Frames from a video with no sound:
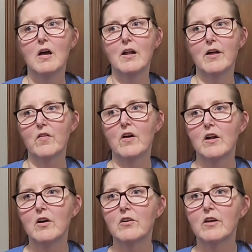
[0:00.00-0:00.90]
And I
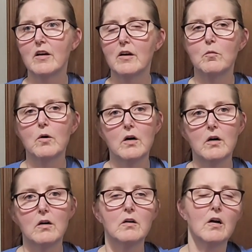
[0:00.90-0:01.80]
thought, okay,
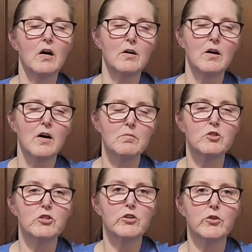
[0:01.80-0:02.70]
well, I'm
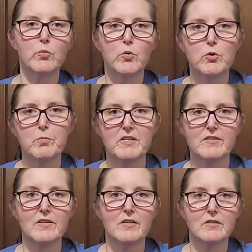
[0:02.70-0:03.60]
sure the room
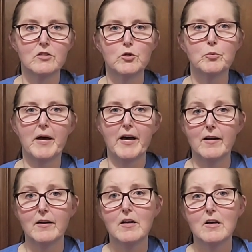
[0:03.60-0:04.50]
isn't too bad.